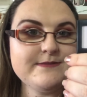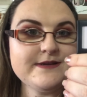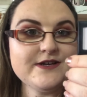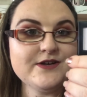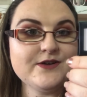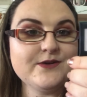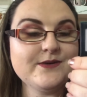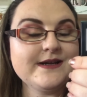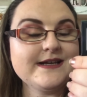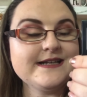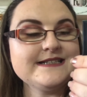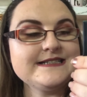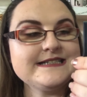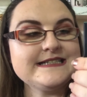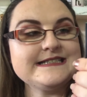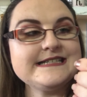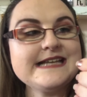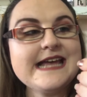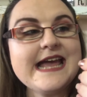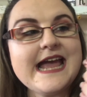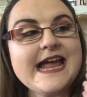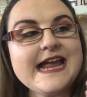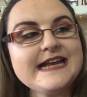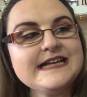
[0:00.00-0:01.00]
meal
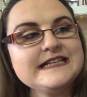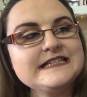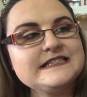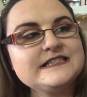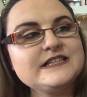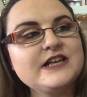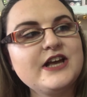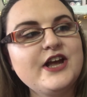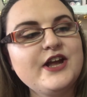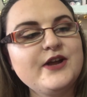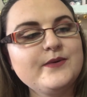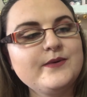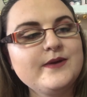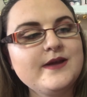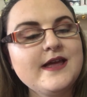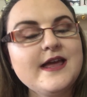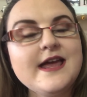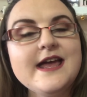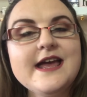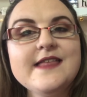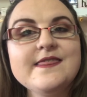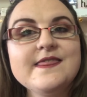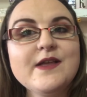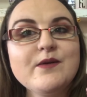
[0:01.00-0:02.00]
today, so
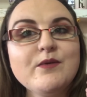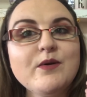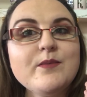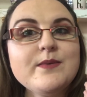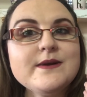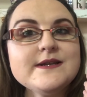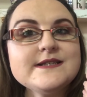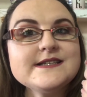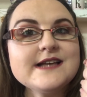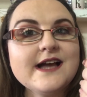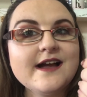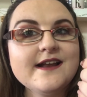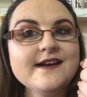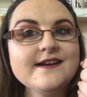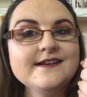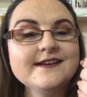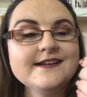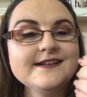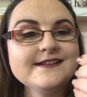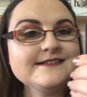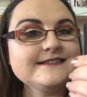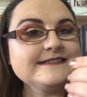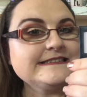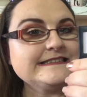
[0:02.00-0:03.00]
they will be
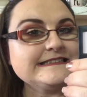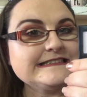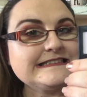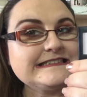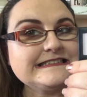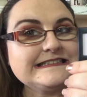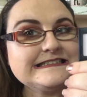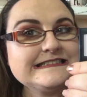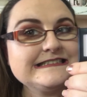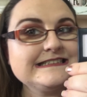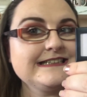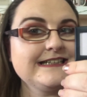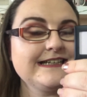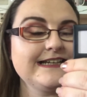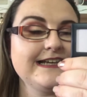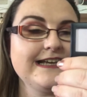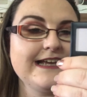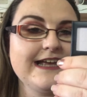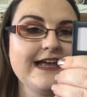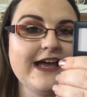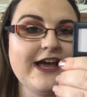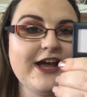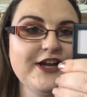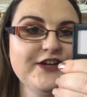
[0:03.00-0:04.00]
done,
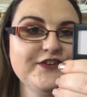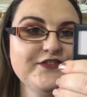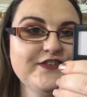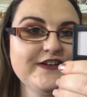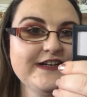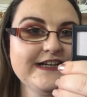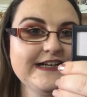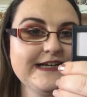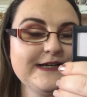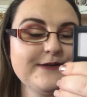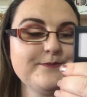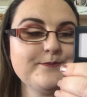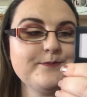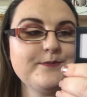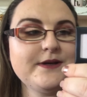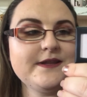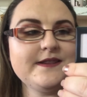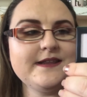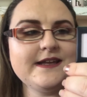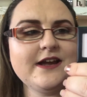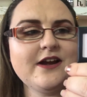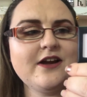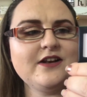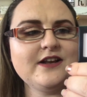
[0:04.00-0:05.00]
hopefully,
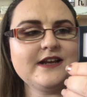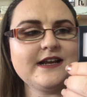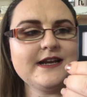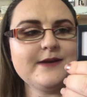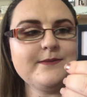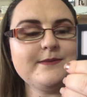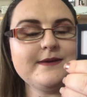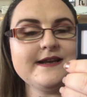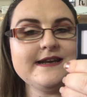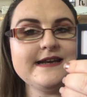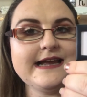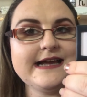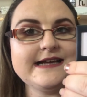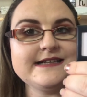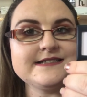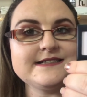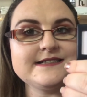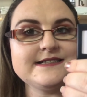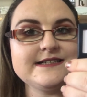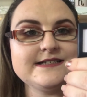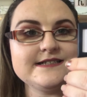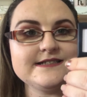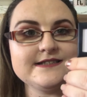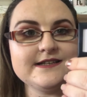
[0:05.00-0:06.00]
but they are looking a bit
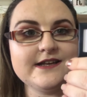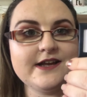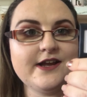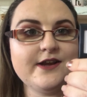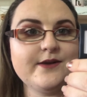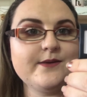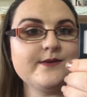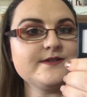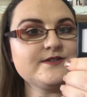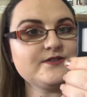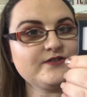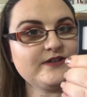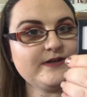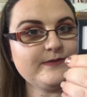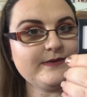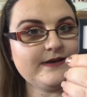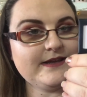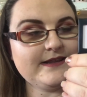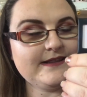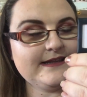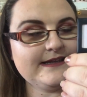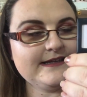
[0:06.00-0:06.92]
nasty, so sorry about